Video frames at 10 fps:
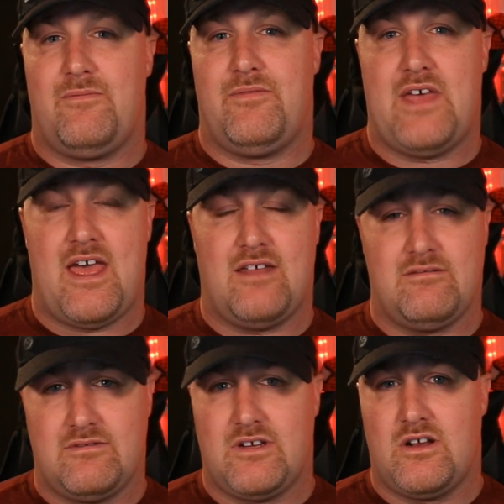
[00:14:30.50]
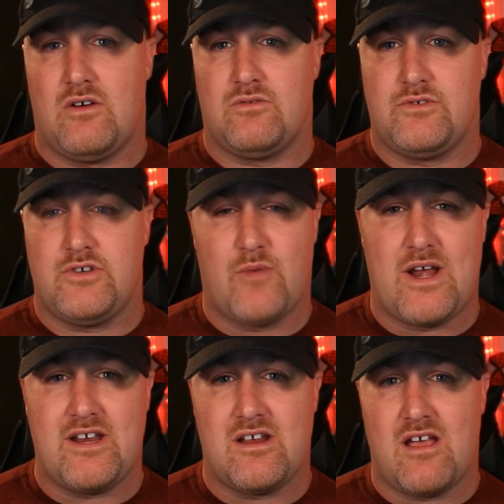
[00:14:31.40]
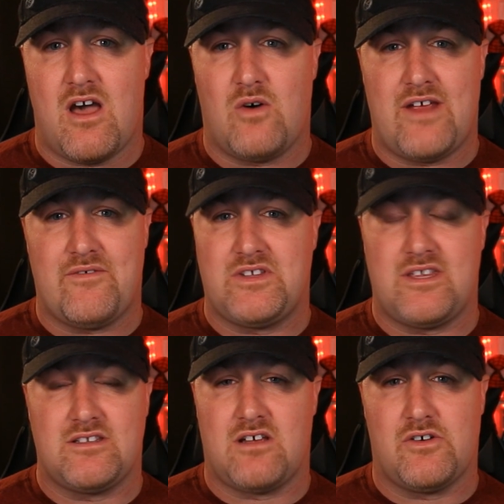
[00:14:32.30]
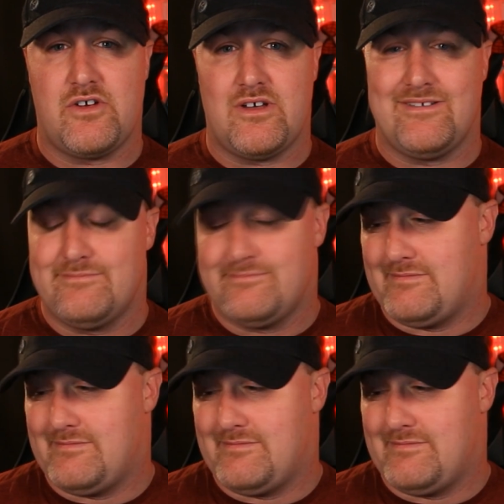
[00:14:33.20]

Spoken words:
that you're ready to go and everything's all good.